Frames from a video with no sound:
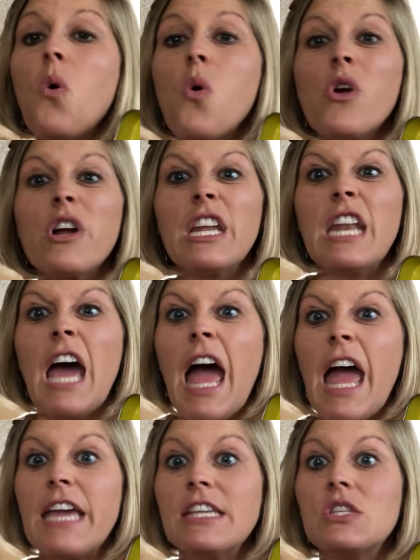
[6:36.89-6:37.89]

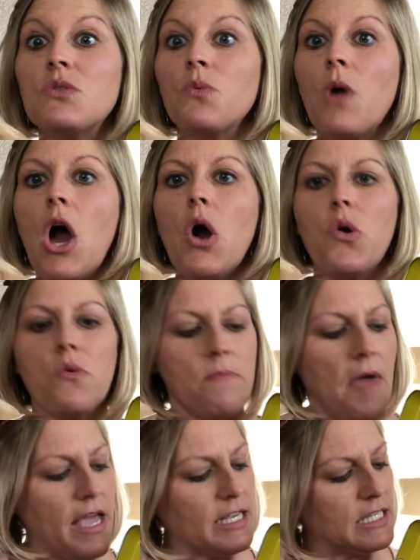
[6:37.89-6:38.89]
organized row
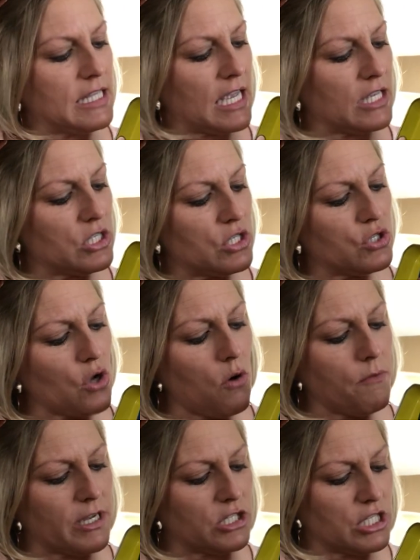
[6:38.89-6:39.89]
makes things so
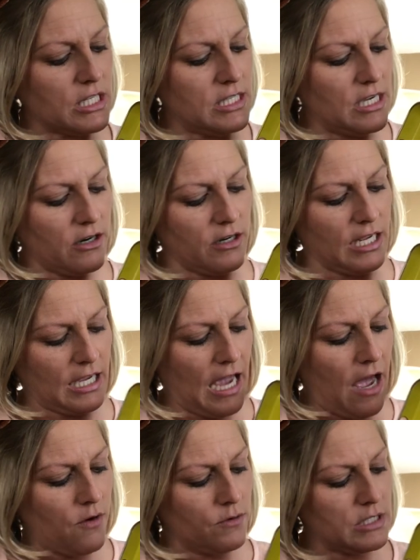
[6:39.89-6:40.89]
much easier to
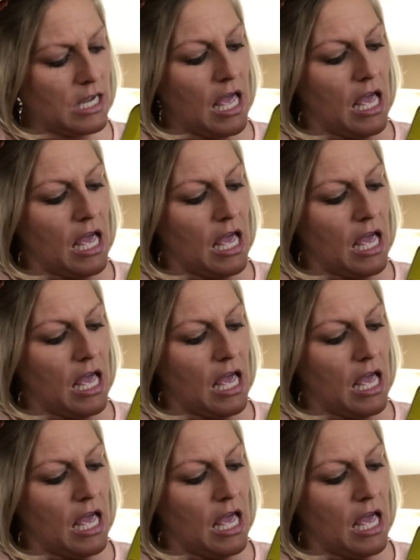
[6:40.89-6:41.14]
count,